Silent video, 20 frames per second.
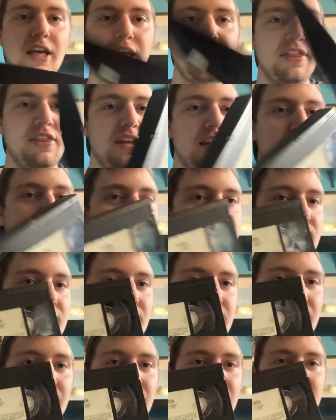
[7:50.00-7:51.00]
this.
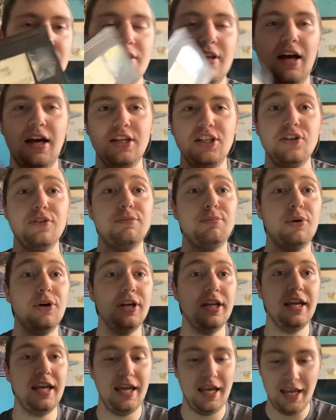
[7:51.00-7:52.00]
You'd put
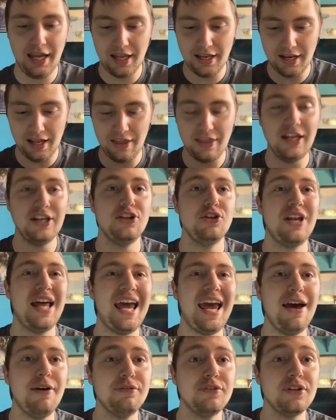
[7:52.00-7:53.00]
it in, and then you'd
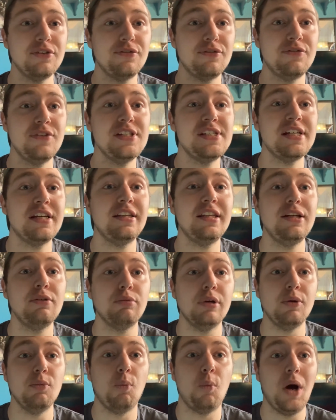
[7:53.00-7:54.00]
have to physically
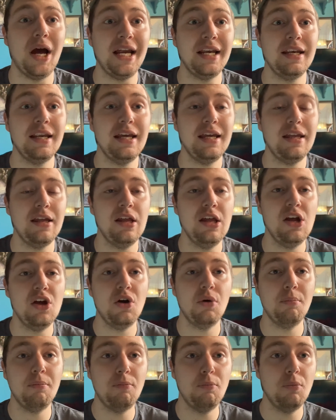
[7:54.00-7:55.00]
rewind it
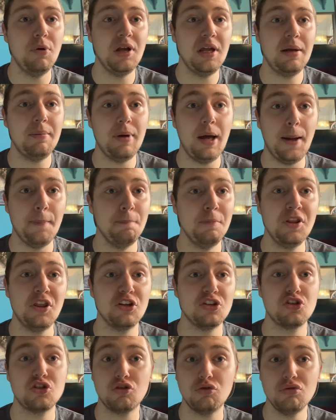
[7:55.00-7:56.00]
with a
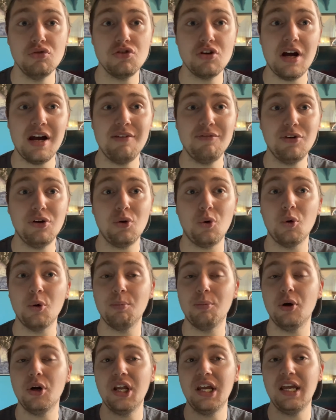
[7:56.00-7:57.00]
screwdriver, or
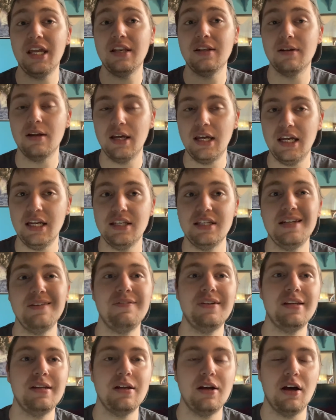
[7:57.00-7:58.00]
put it in a
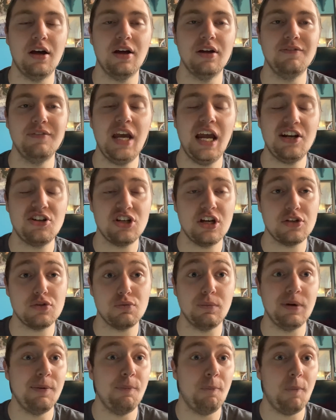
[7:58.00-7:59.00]
VHS
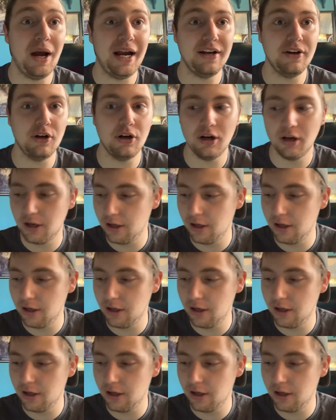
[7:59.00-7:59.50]
rewinder.